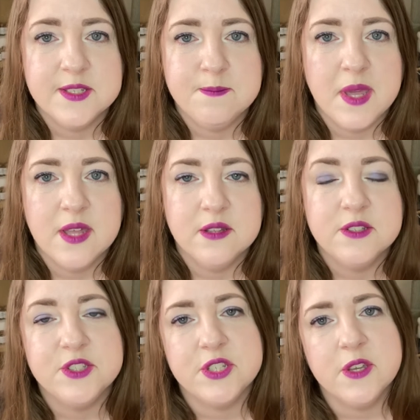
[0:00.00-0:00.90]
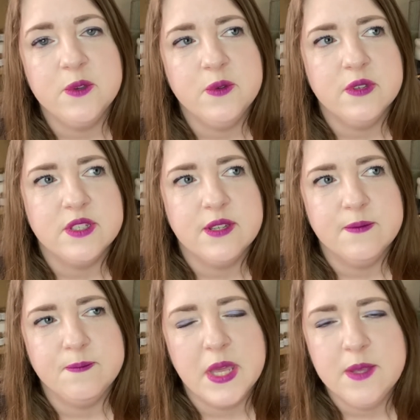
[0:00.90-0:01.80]
a bell. So
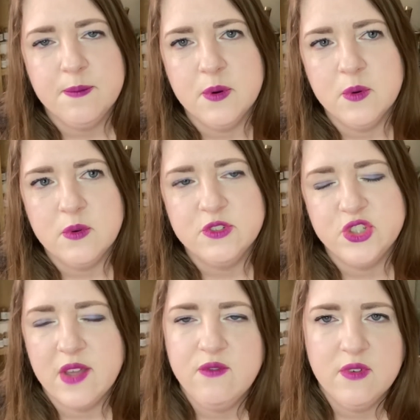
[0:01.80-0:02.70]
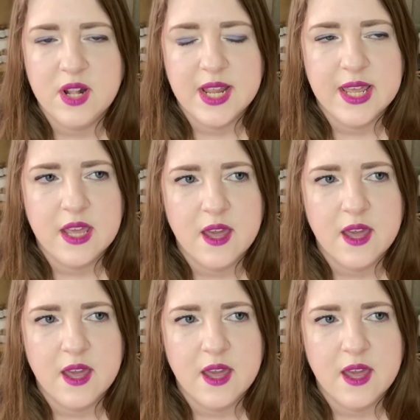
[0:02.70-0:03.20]
people generally,